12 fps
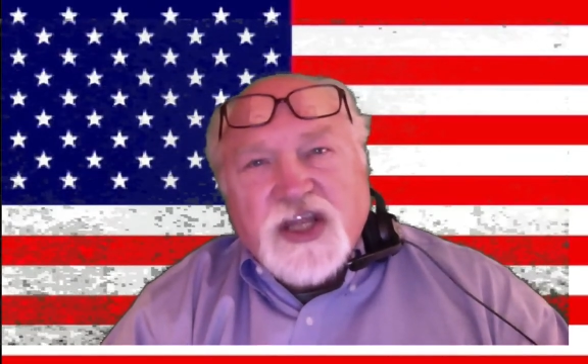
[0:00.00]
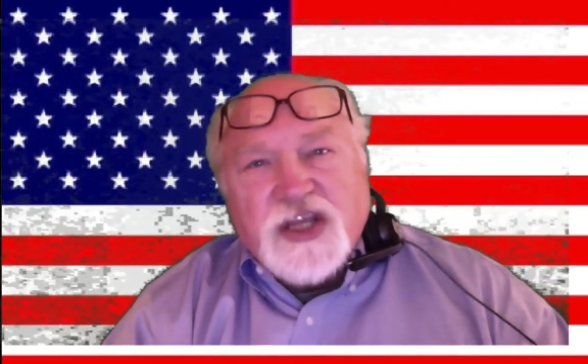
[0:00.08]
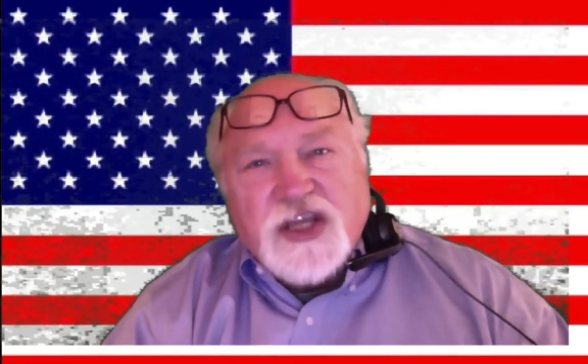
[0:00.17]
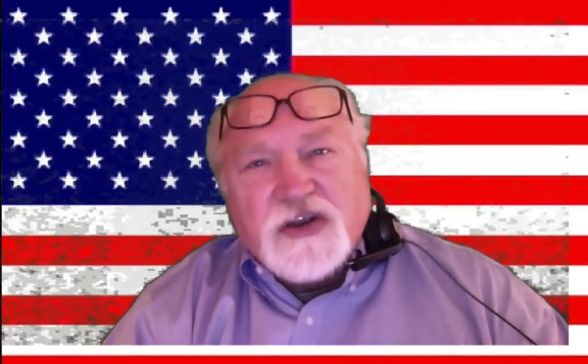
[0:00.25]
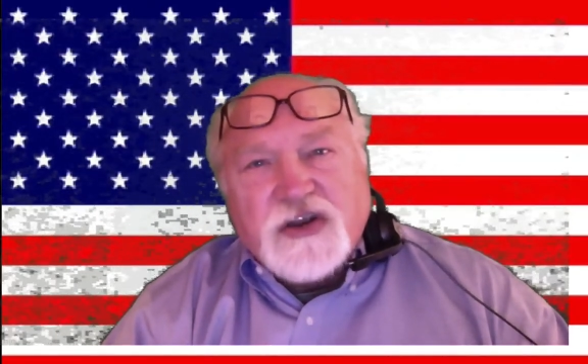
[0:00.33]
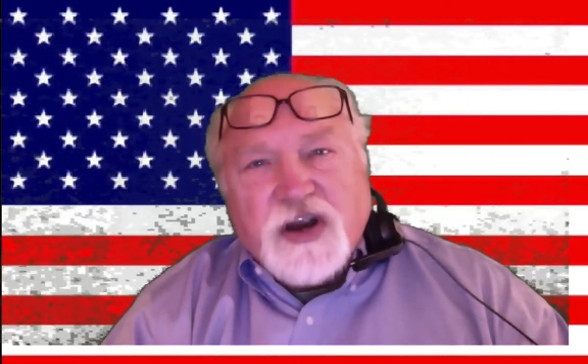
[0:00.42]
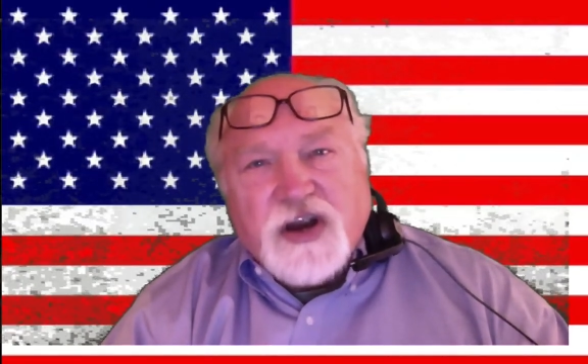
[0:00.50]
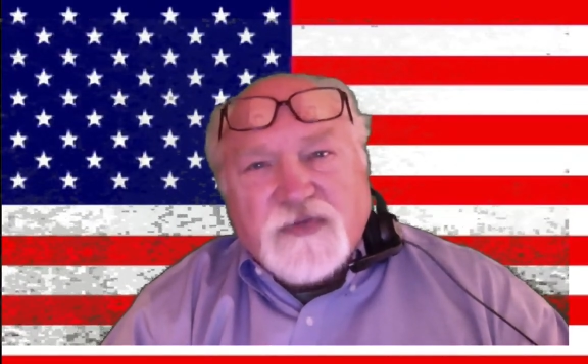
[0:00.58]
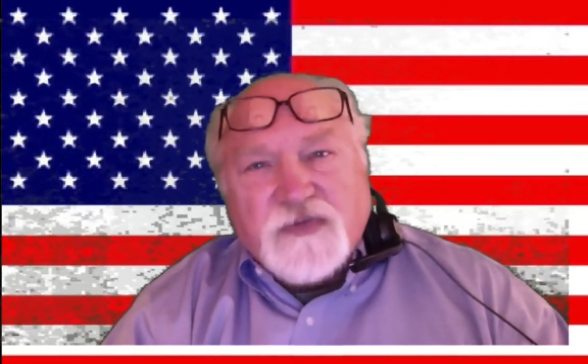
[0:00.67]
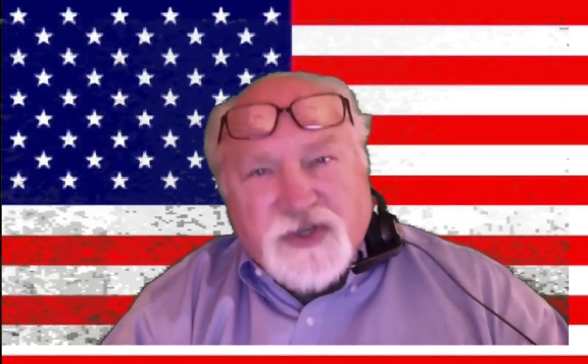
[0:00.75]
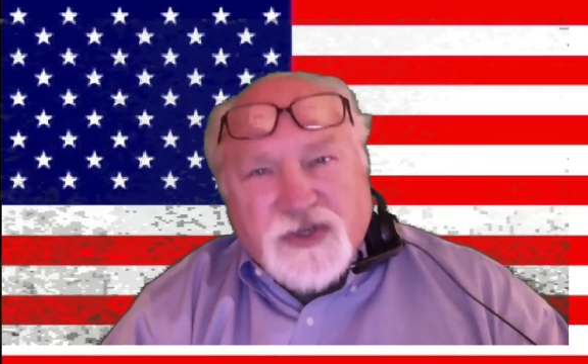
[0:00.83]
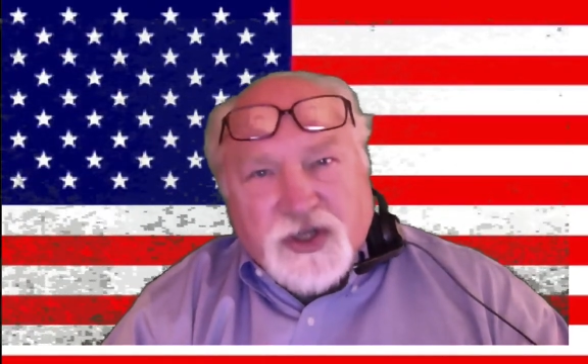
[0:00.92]
into
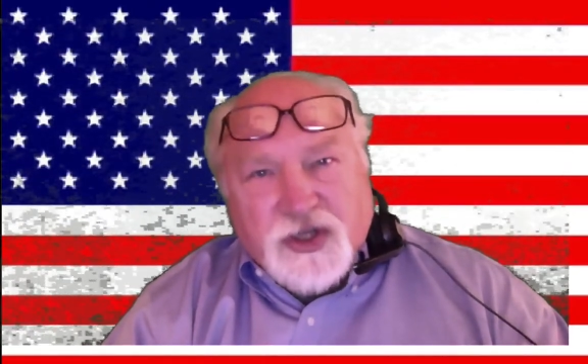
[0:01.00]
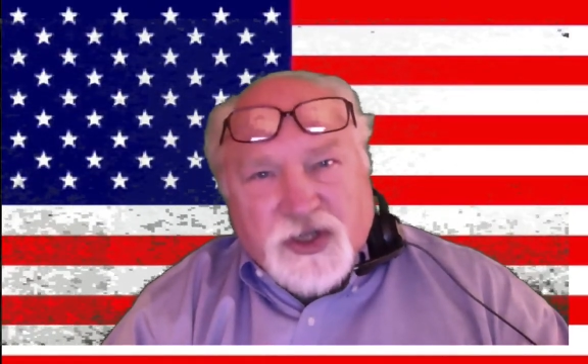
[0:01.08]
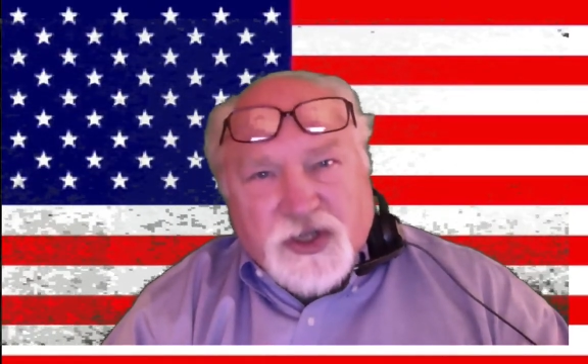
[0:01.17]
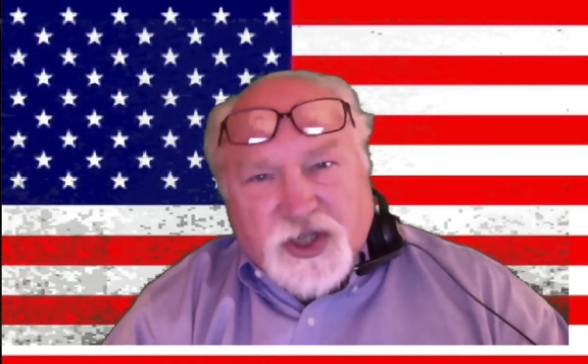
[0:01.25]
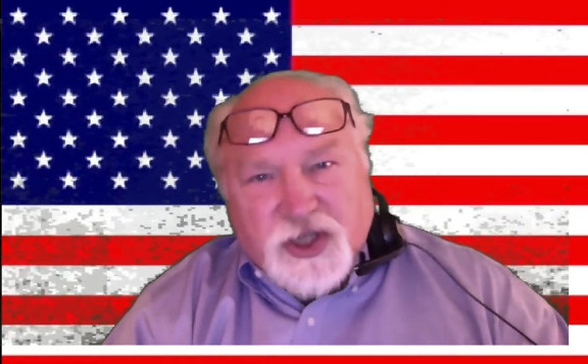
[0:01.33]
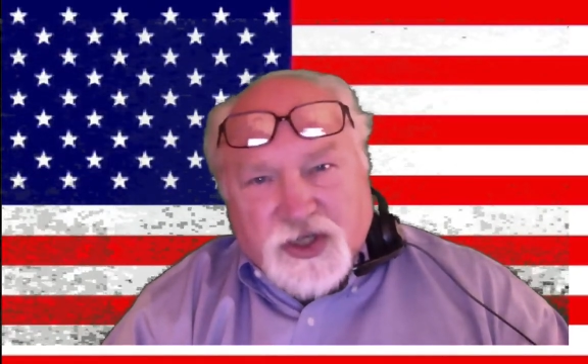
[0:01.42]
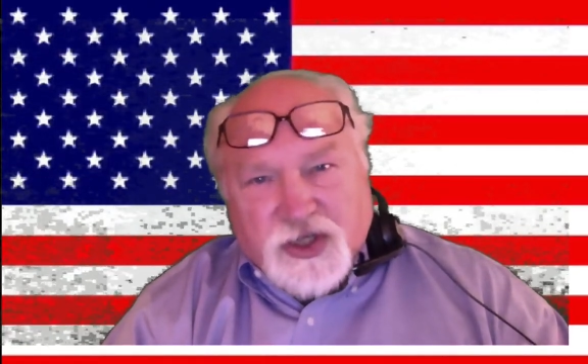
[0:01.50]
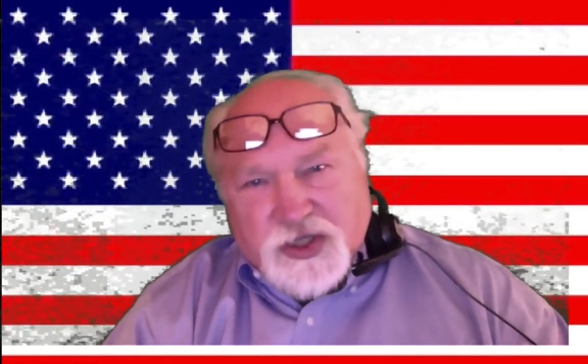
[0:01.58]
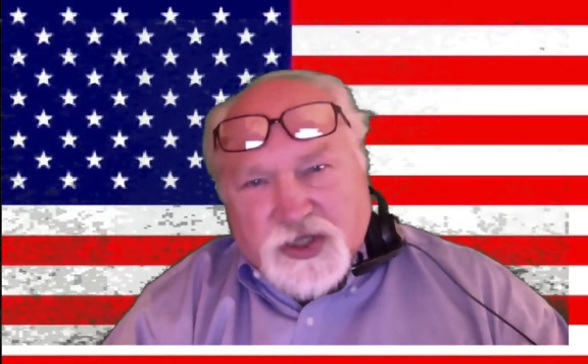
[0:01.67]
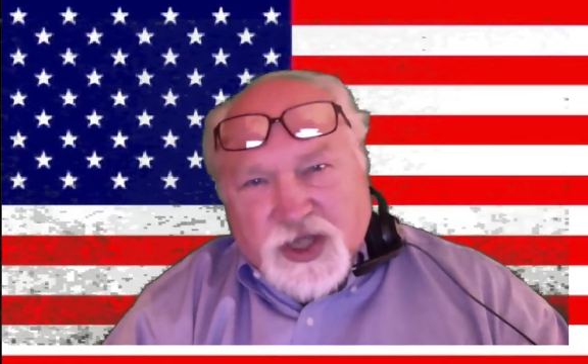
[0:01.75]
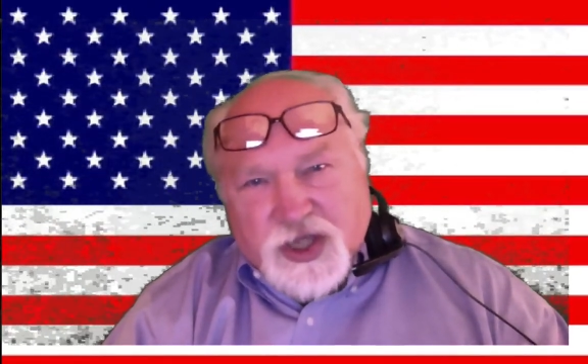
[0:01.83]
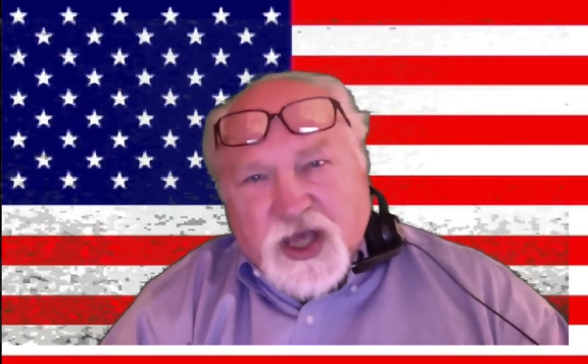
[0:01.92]
artificial intelligence,